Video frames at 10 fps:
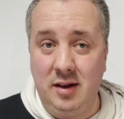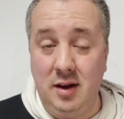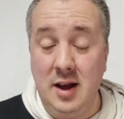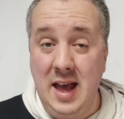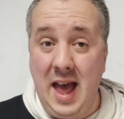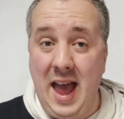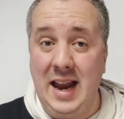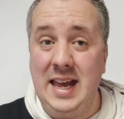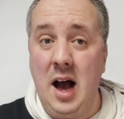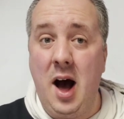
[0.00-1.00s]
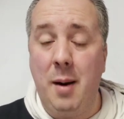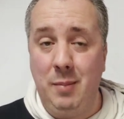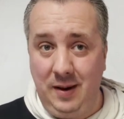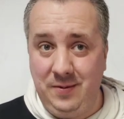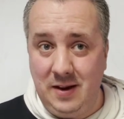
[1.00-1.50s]
that any
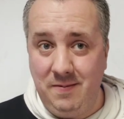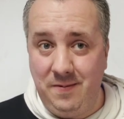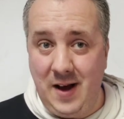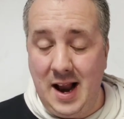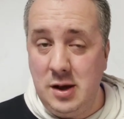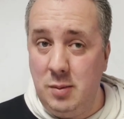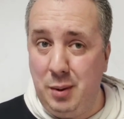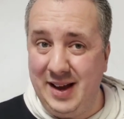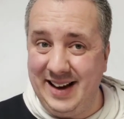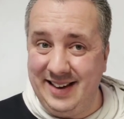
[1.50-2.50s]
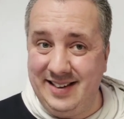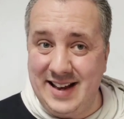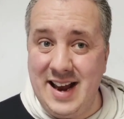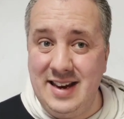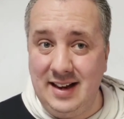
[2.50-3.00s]
uplift in value by
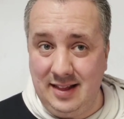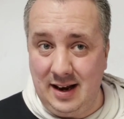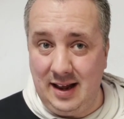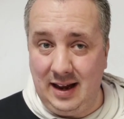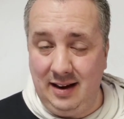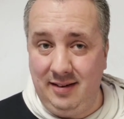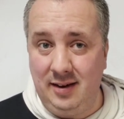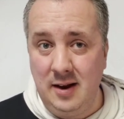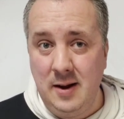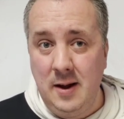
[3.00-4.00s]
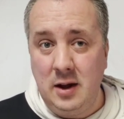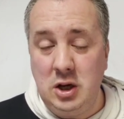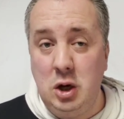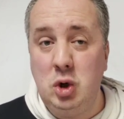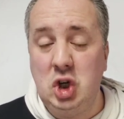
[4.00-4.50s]
extending the lease,
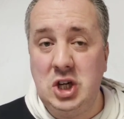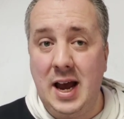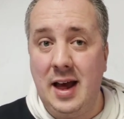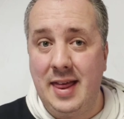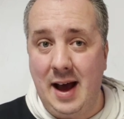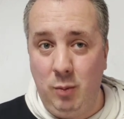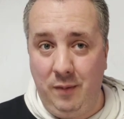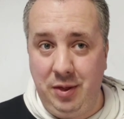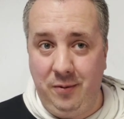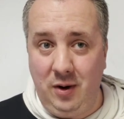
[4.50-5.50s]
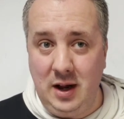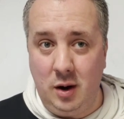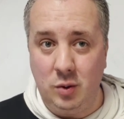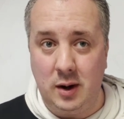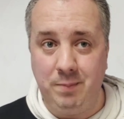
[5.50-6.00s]
you share that with the
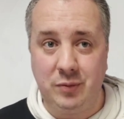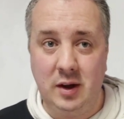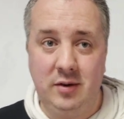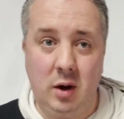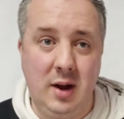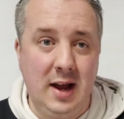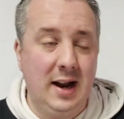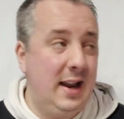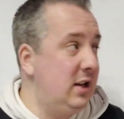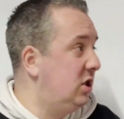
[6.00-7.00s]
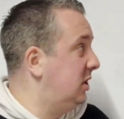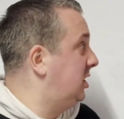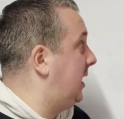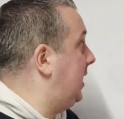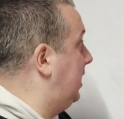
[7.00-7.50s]
freeholder. So let's just
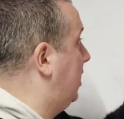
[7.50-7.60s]
say